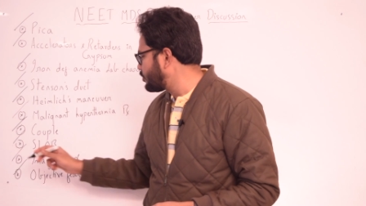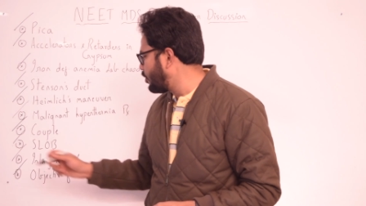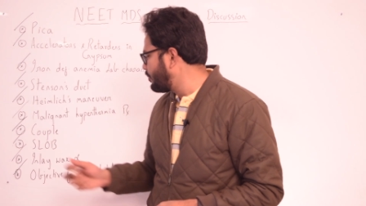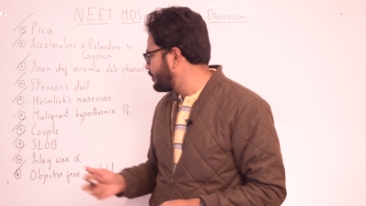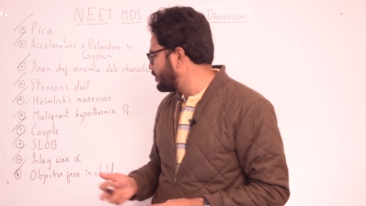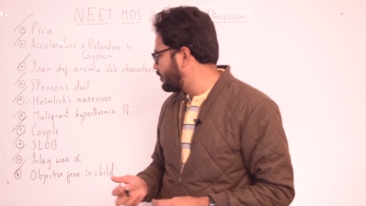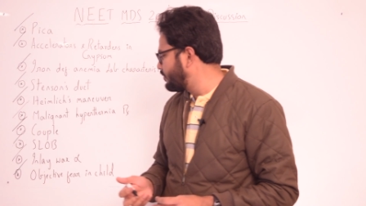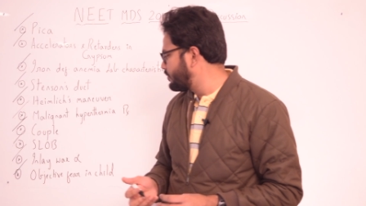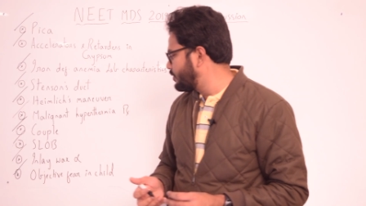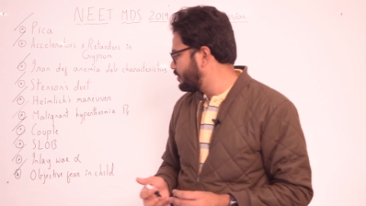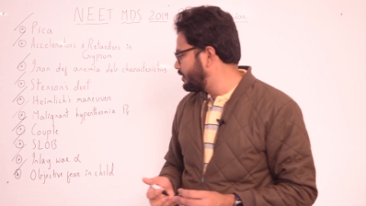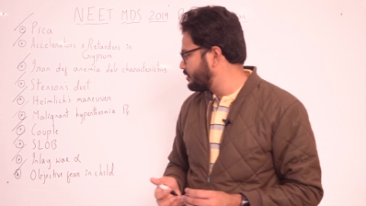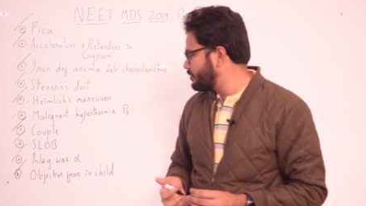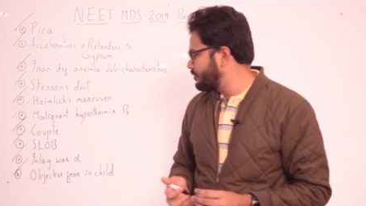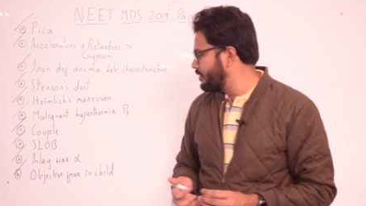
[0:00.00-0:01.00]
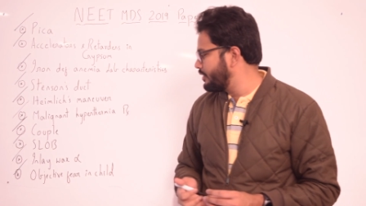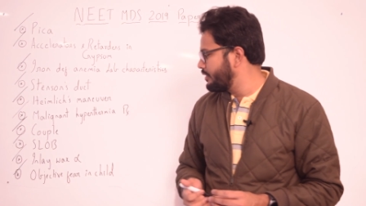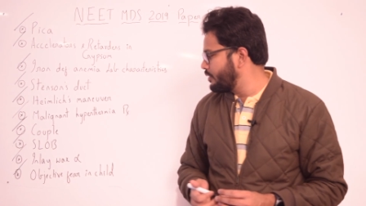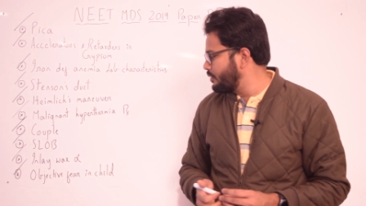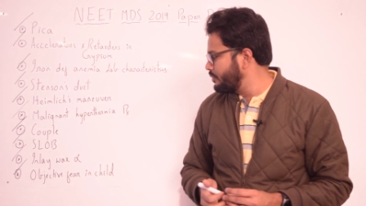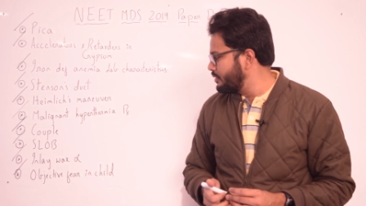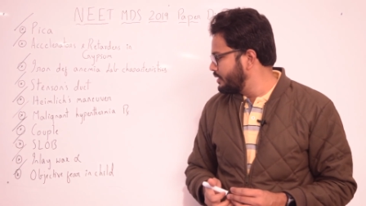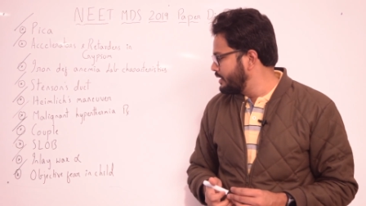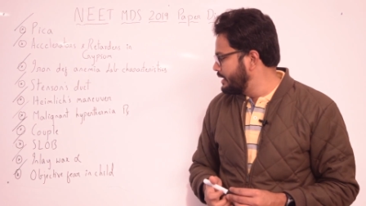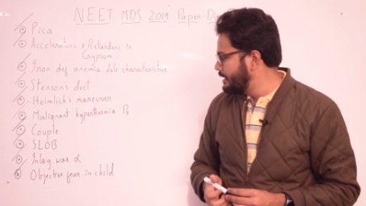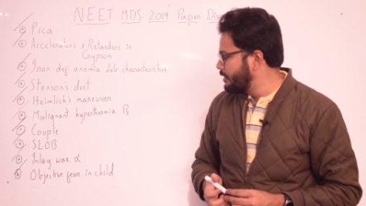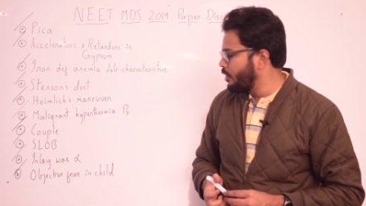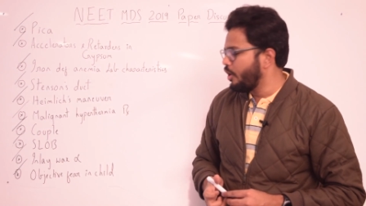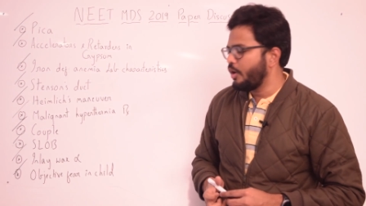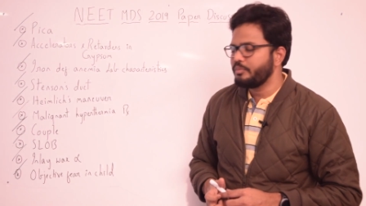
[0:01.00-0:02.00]
topic of today's video,
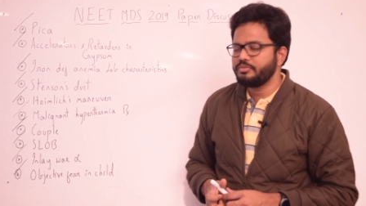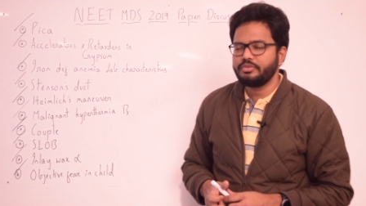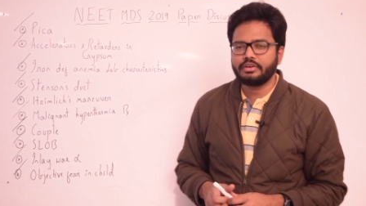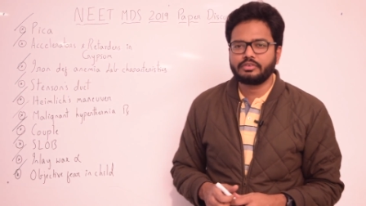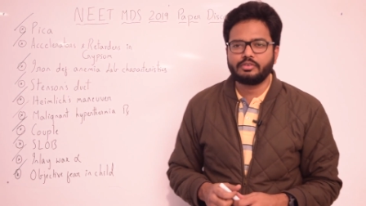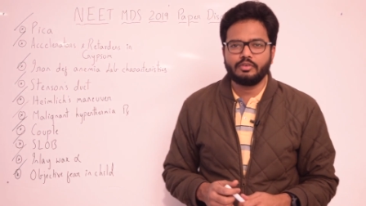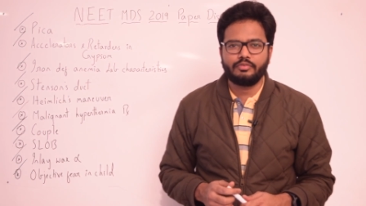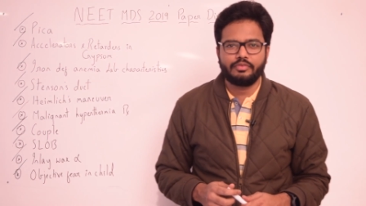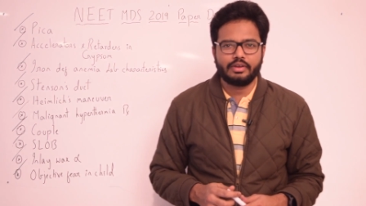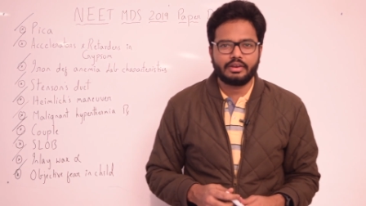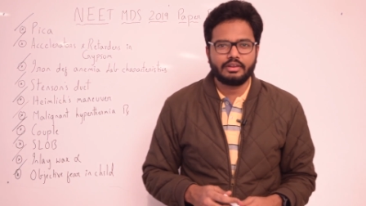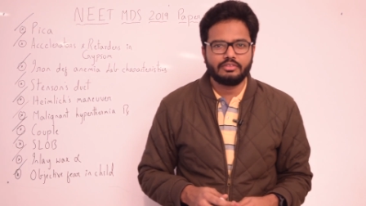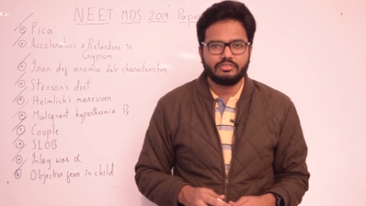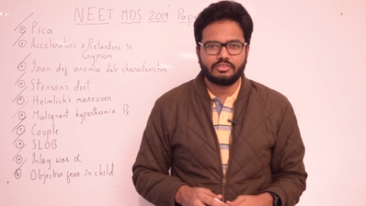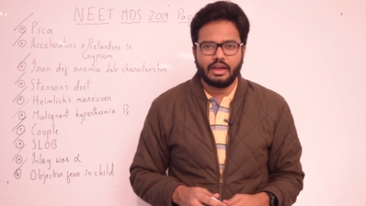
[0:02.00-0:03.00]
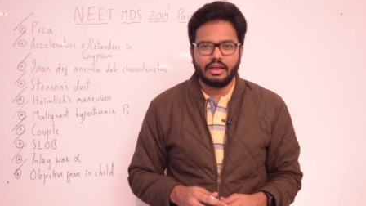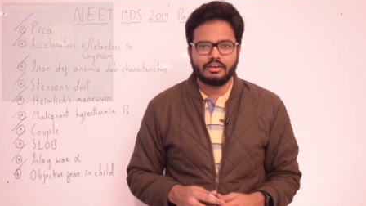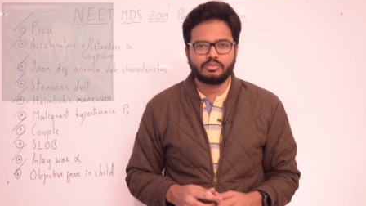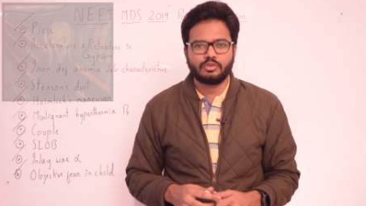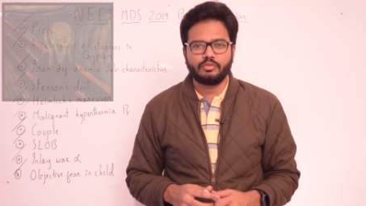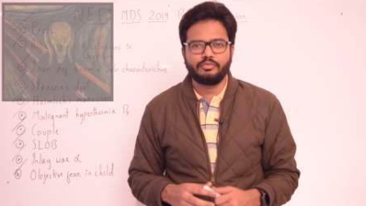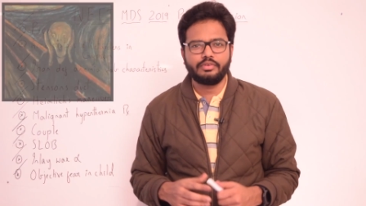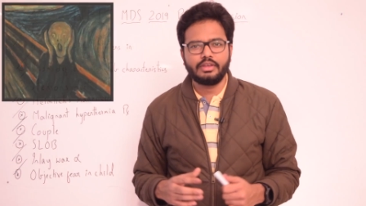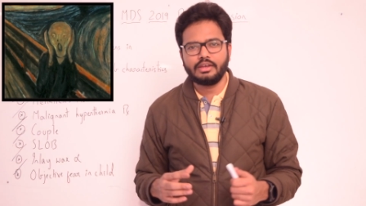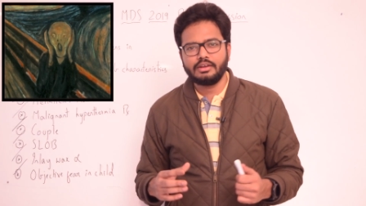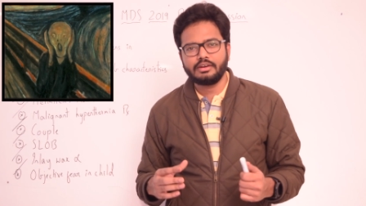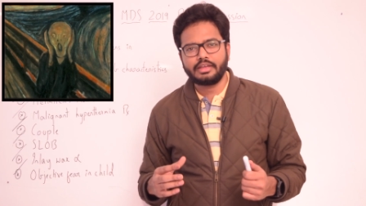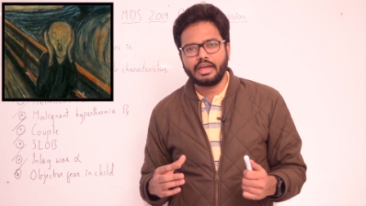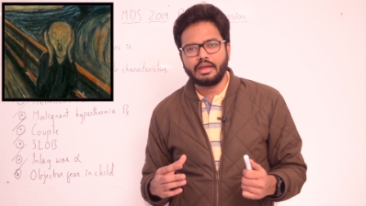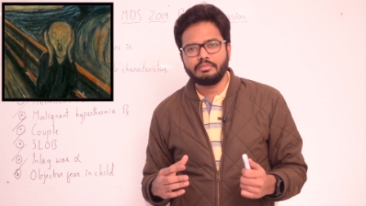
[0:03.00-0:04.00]
objective fear in child. So
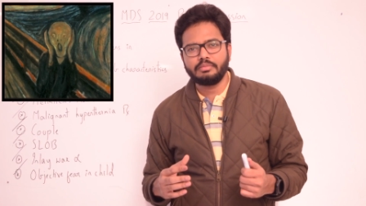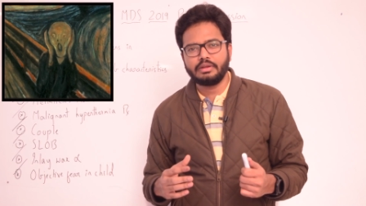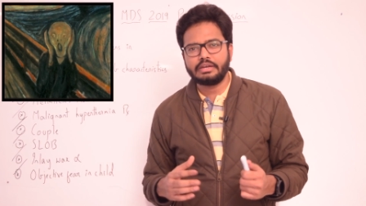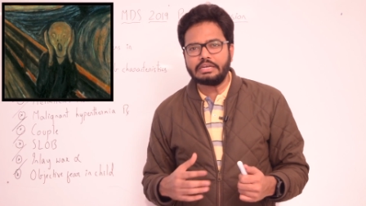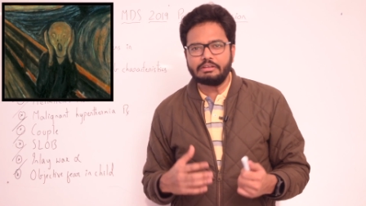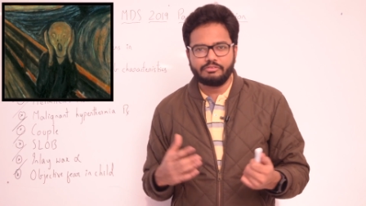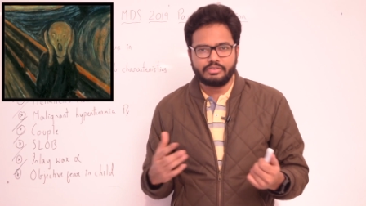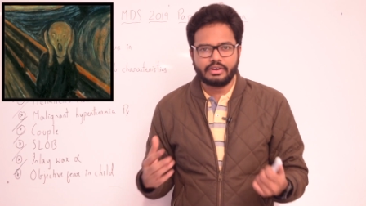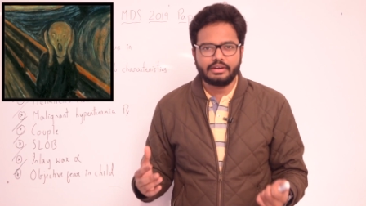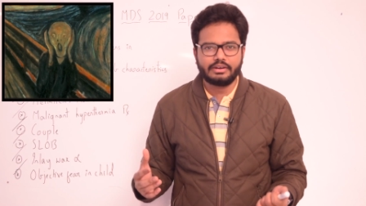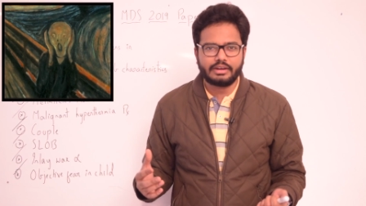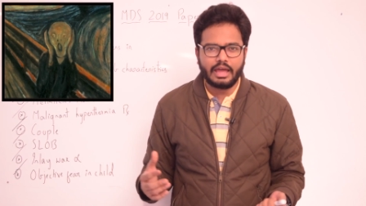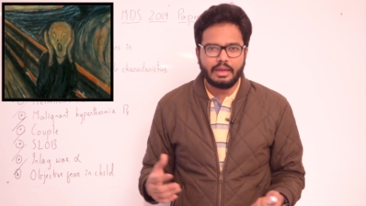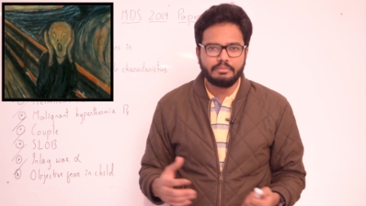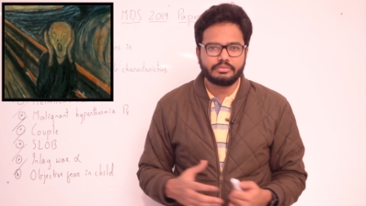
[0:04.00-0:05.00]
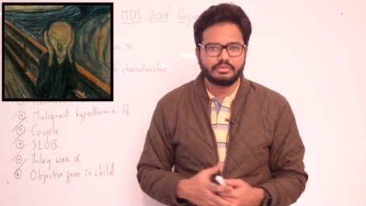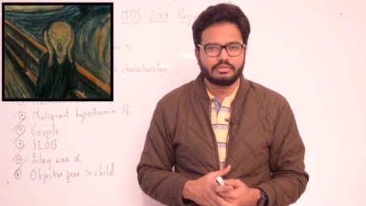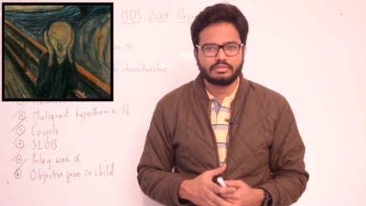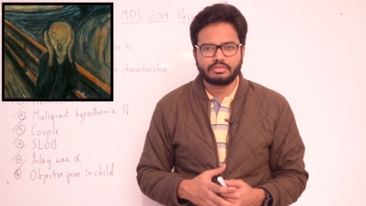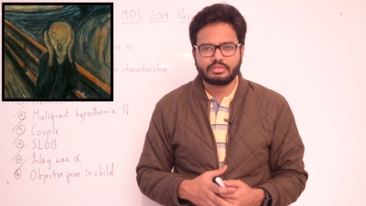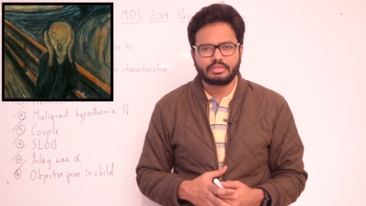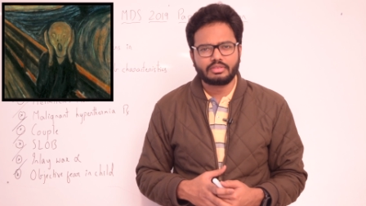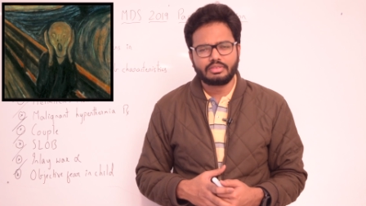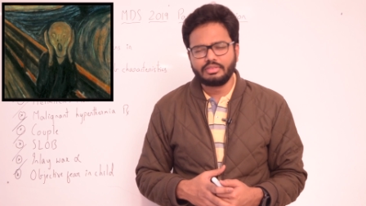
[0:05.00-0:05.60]
fear can be different types: